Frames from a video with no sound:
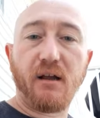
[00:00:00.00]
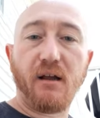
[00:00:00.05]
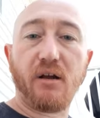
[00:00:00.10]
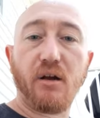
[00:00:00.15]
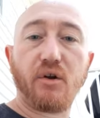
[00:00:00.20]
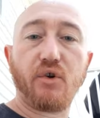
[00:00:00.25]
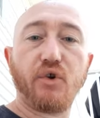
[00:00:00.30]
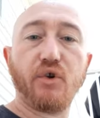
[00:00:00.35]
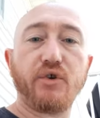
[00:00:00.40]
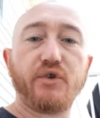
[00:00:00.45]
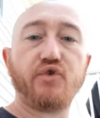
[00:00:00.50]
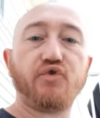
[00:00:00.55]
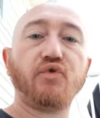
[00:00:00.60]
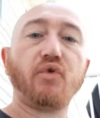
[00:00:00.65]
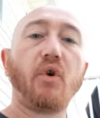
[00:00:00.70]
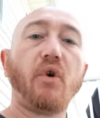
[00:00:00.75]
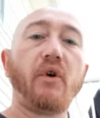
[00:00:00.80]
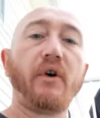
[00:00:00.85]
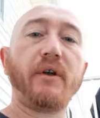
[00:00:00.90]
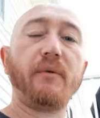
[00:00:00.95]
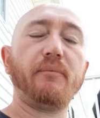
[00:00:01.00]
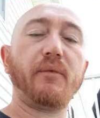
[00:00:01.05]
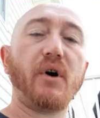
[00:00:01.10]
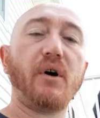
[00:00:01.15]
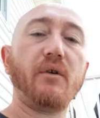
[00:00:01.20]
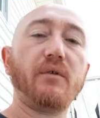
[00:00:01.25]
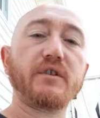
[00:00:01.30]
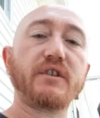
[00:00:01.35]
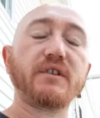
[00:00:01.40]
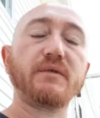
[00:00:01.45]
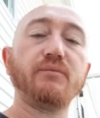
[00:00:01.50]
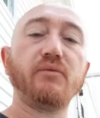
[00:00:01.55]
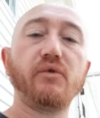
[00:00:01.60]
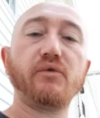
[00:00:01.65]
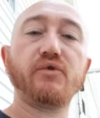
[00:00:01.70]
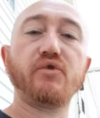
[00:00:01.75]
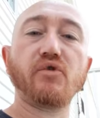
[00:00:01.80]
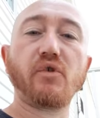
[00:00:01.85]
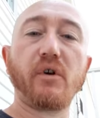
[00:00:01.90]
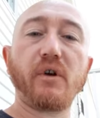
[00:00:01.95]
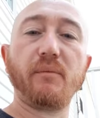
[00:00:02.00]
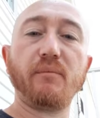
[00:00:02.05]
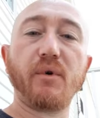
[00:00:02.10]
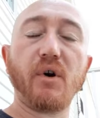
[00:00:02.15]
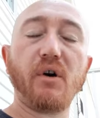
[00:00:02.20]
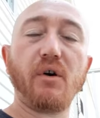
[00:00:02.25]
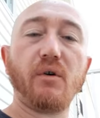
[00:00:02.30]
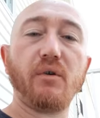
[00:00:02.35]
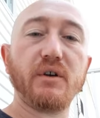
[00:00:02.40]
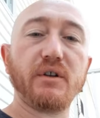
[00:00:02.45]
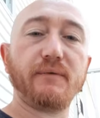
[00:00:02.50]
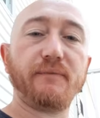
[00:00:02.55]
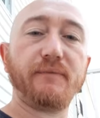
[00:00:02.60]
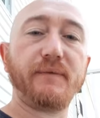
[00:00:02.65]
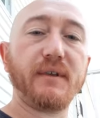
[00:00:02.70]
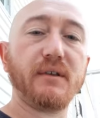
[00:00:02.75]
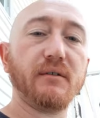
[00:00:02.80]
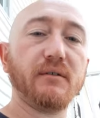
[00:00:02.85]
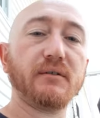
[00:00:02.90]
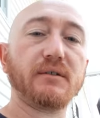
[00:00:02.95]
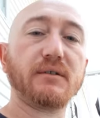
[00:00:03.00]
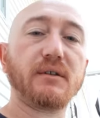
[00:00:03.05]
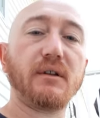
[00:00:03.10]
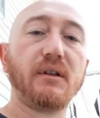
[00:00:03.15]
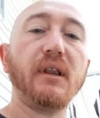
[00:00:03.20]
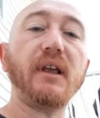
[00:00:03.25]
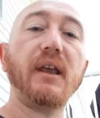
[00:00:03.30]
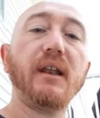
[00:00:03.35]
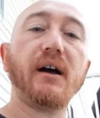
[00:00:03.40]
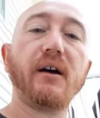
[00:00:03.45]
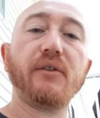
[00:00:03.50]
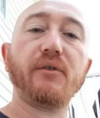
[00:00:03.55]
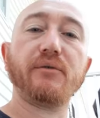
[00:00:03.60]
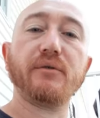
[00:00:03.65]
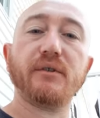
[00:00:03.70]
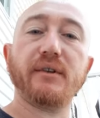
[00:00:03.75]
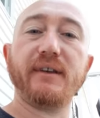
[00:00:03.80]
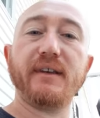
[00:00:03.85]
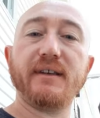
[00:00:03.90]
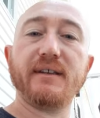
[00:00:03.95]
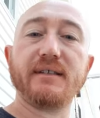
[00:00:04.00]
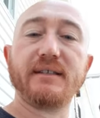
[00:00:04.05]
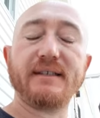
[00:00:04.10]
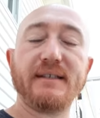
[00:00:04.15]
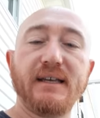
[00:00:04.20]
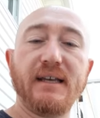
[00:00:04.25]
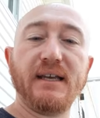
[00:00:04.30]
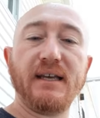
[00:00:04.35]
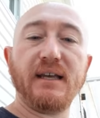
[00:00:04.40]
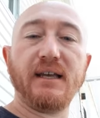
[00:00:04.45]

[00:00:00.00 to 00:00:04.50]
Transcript: a good drawing bow, a smooth drawing bow. It feels clean on the release.